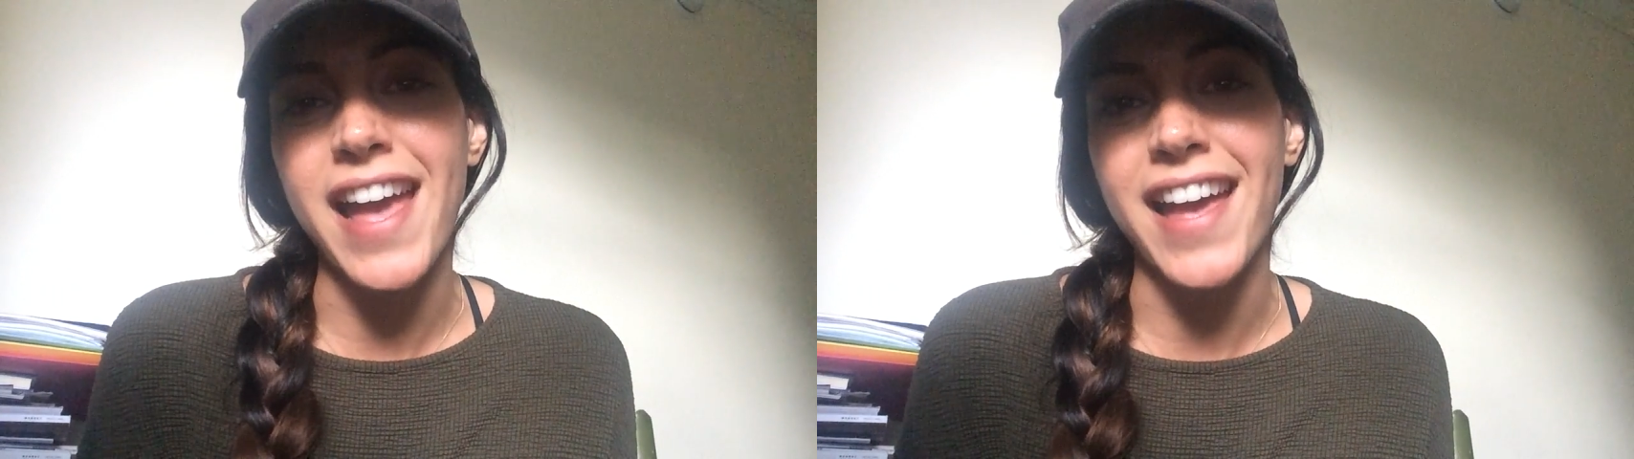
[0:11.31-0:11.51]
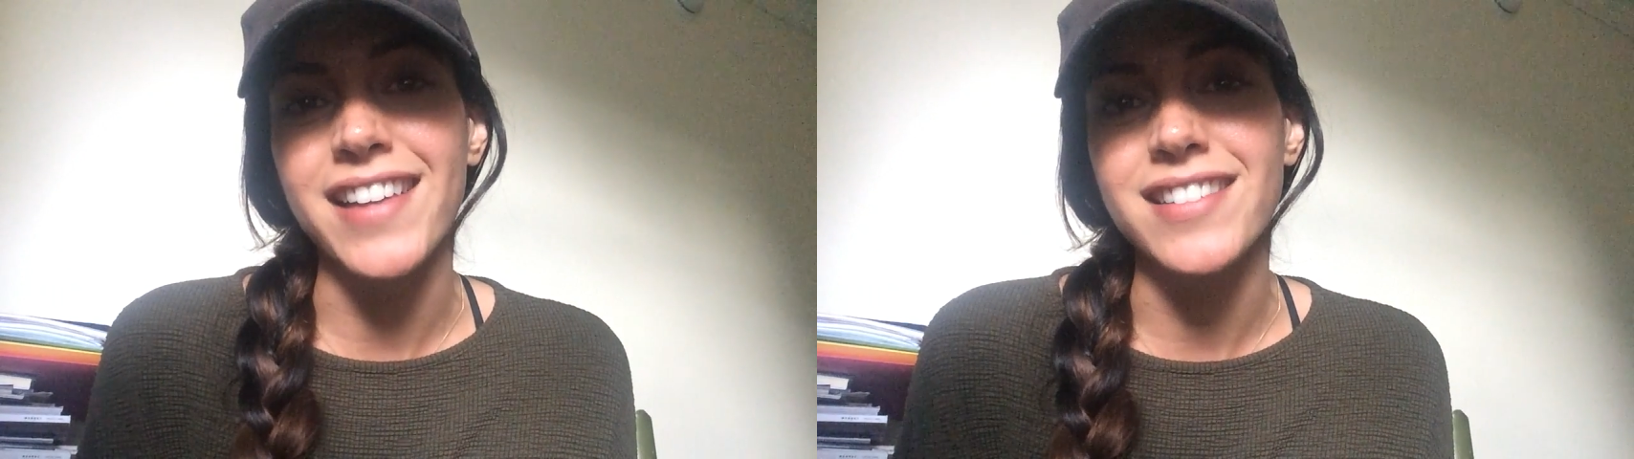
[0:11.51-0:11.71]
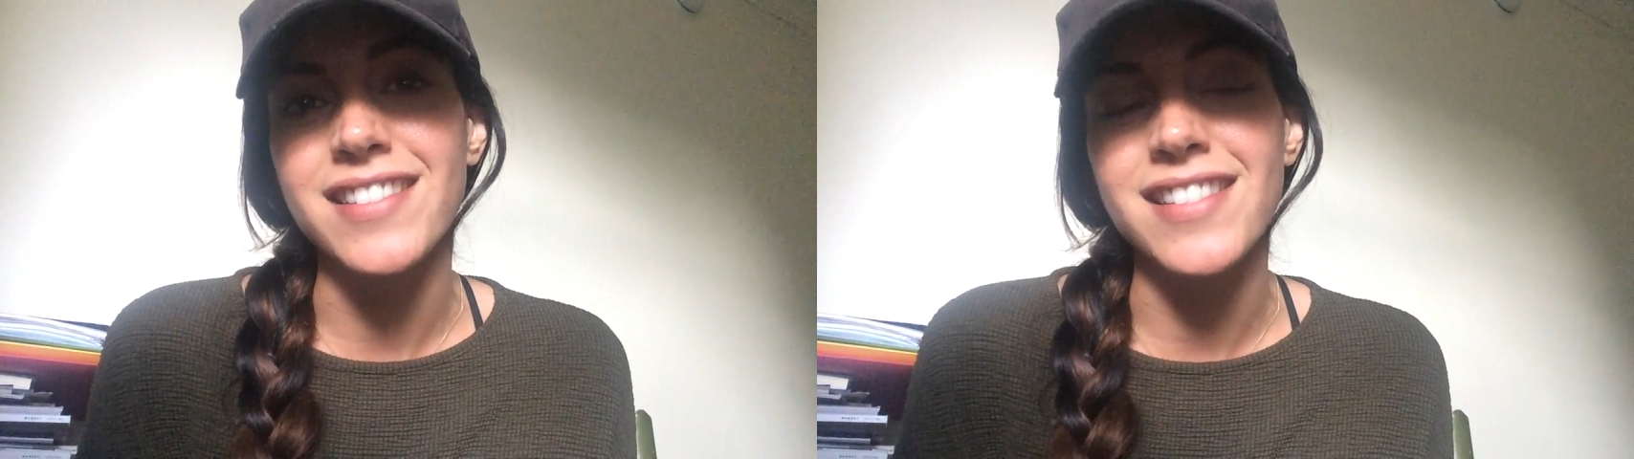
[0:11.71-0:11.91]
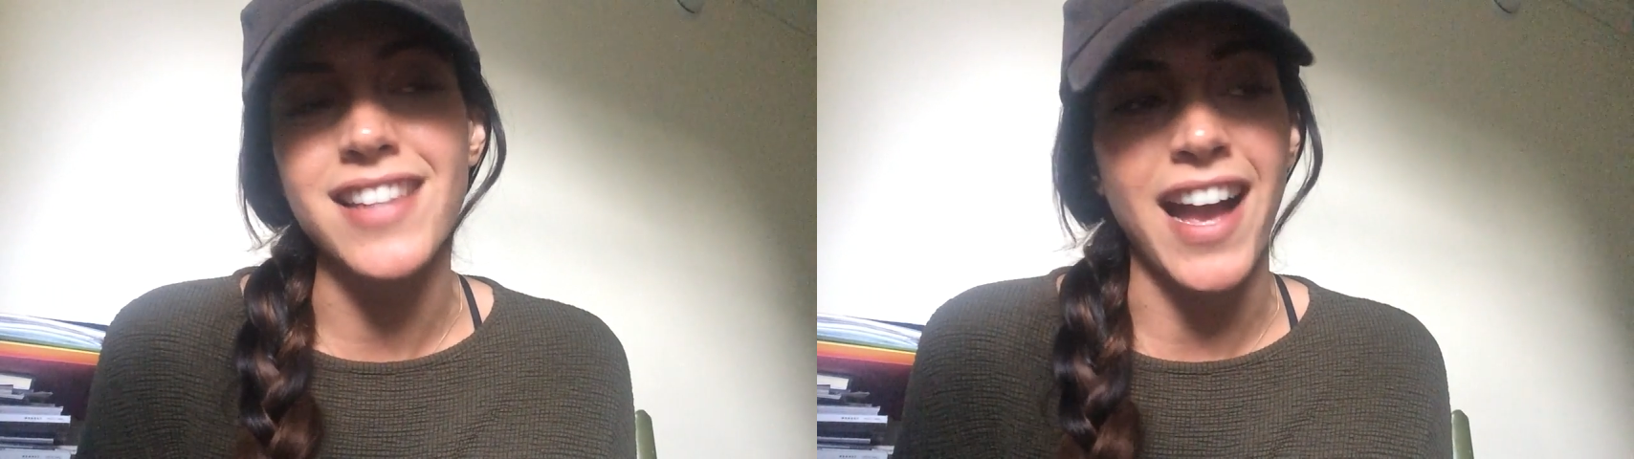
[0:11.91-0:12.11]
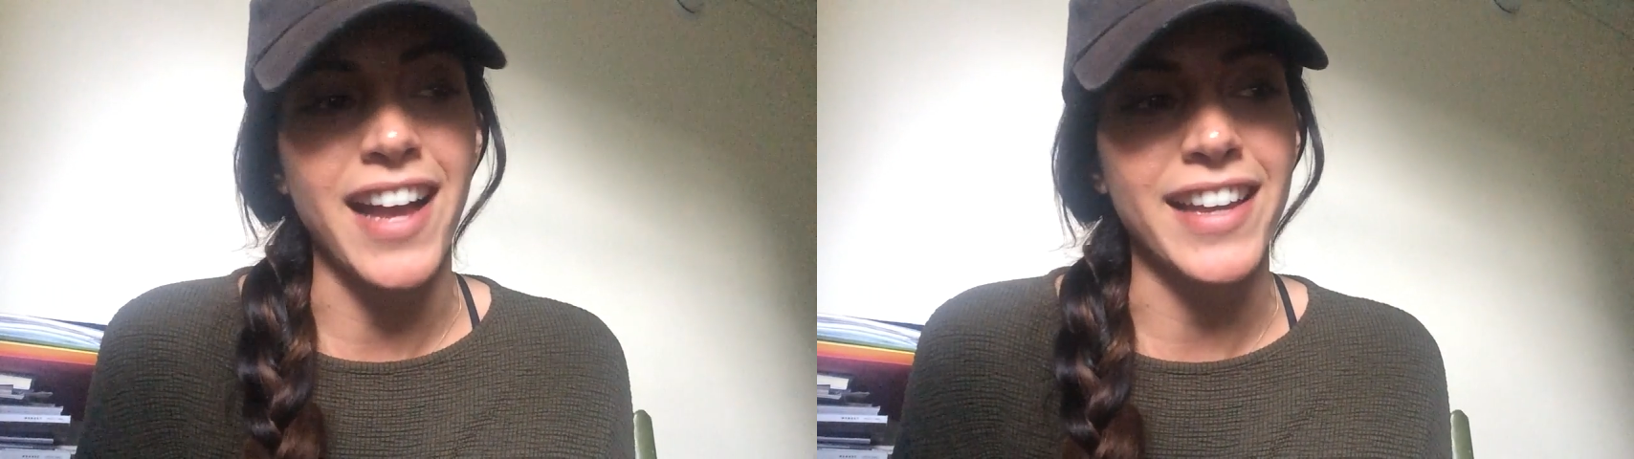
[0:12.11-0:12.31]
and
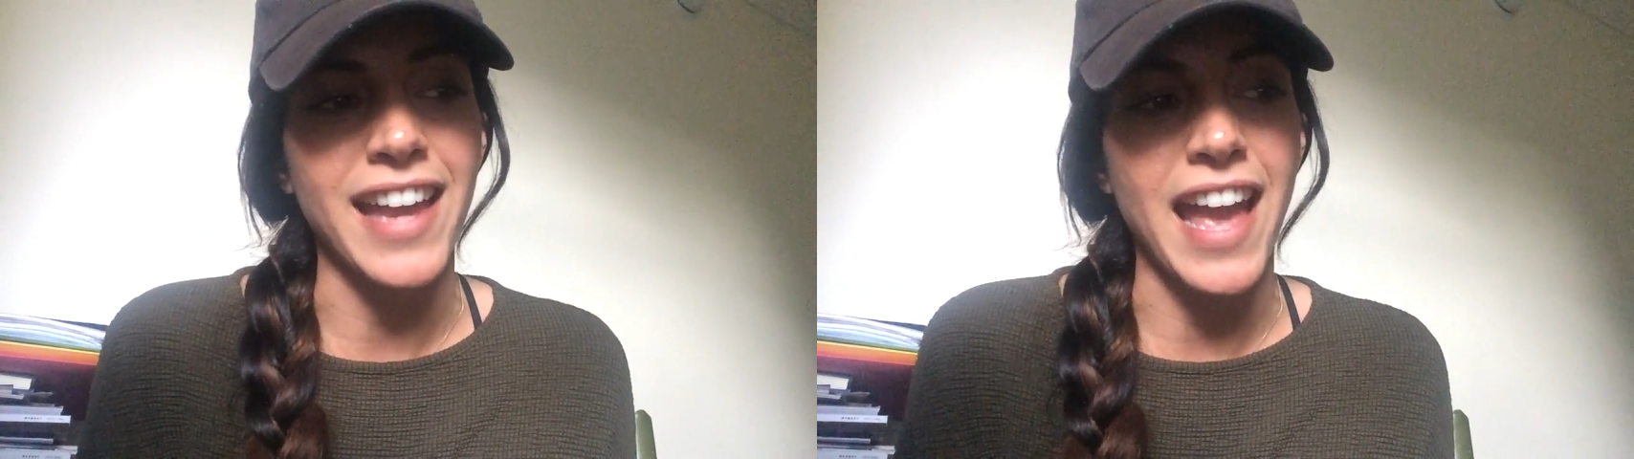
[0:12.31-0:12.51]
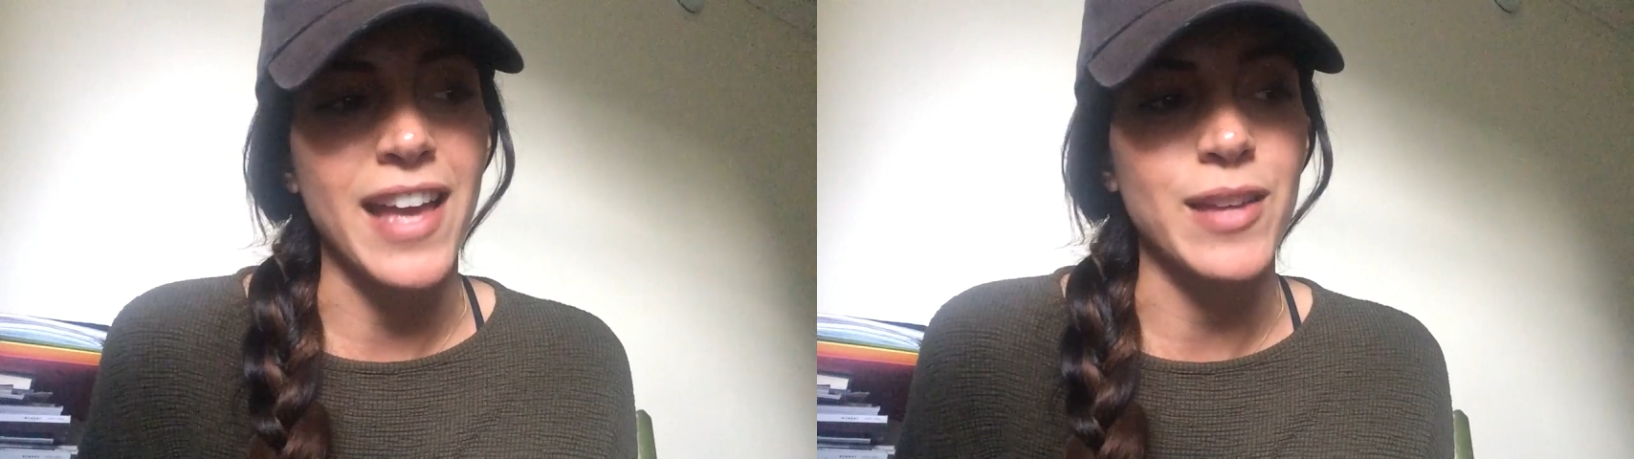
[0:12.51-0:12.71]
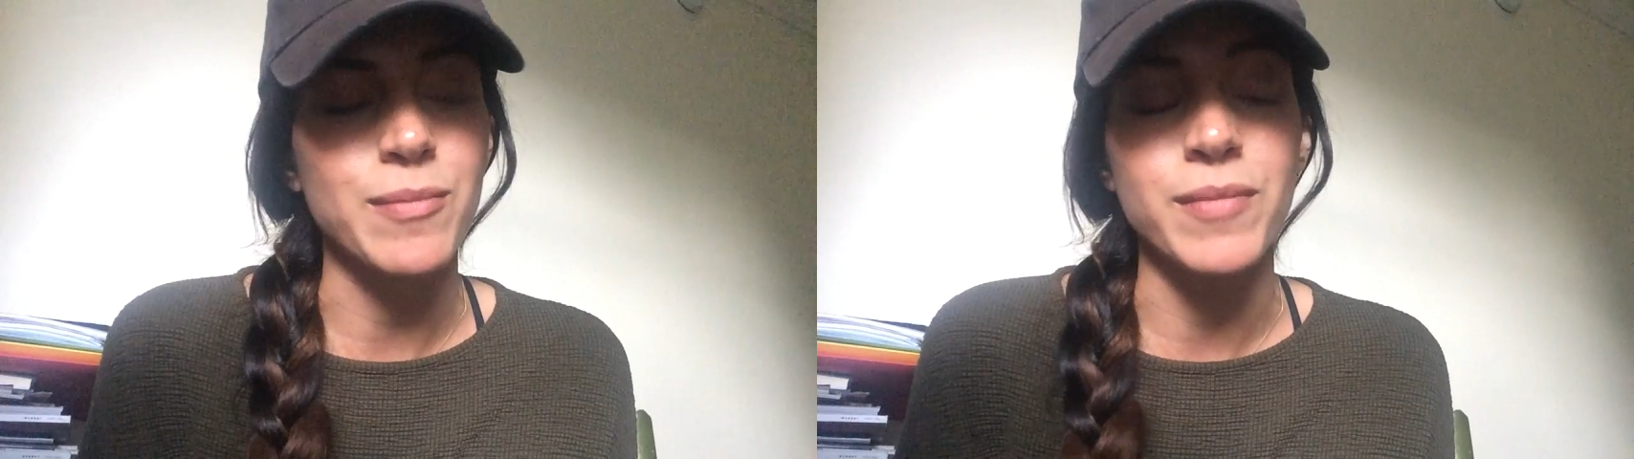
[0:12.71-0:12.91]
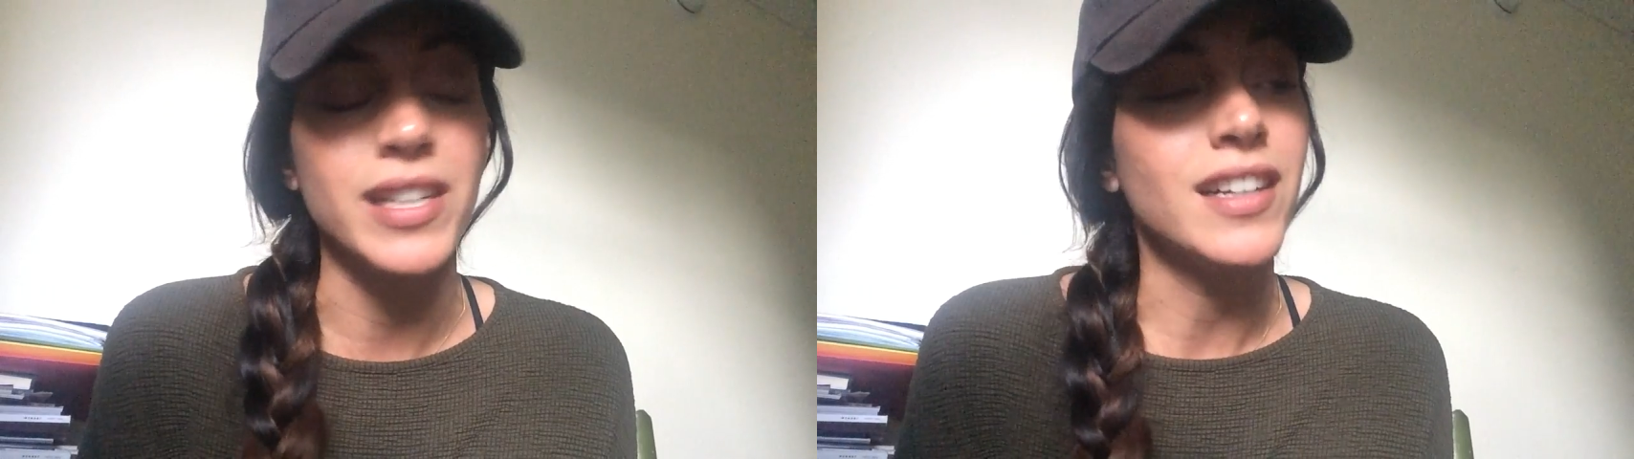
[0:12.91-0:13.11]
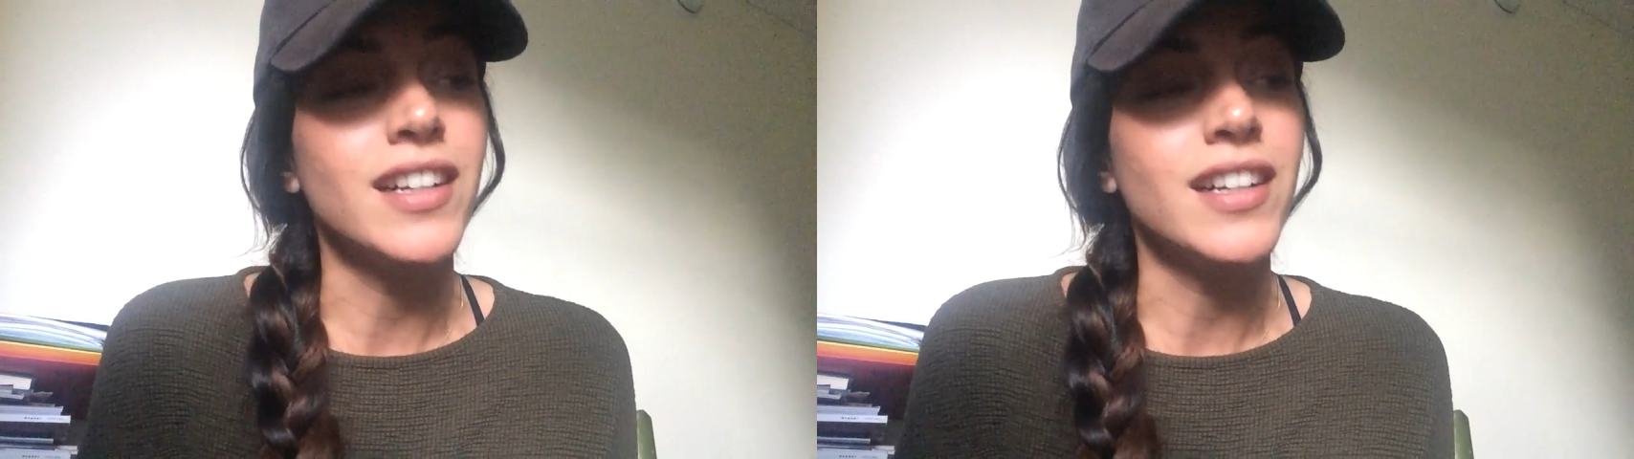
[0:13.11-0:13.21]
I am